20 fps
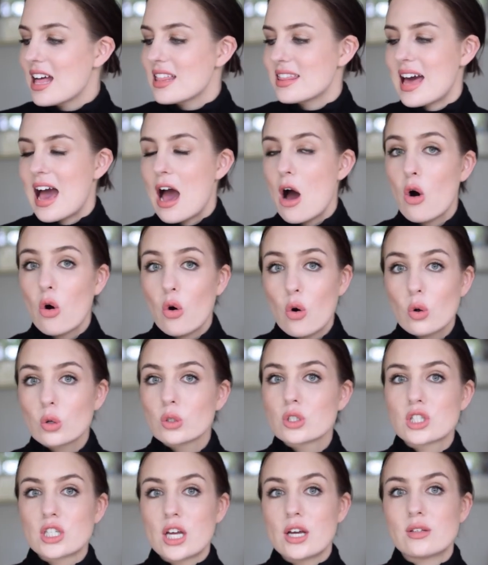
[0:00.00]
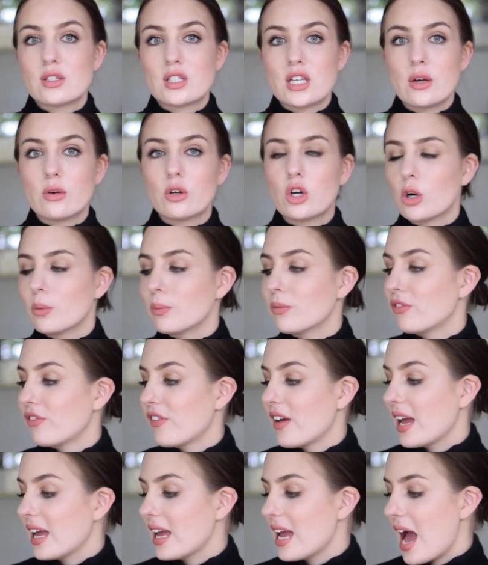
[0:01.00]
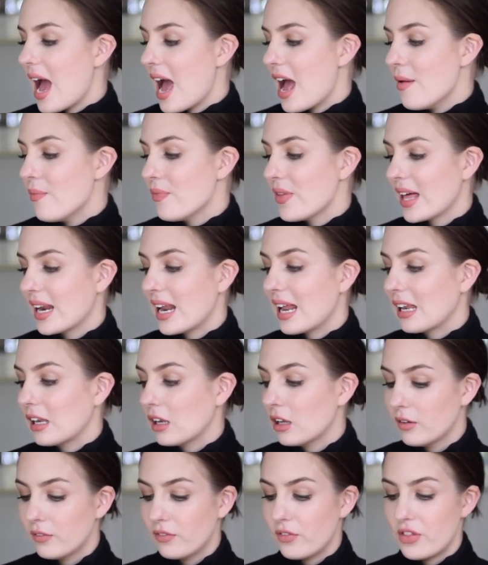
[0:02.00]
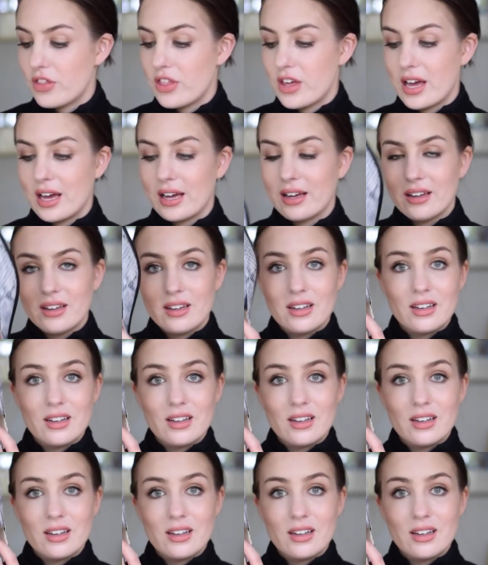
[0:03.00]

They're all so comfy and I love the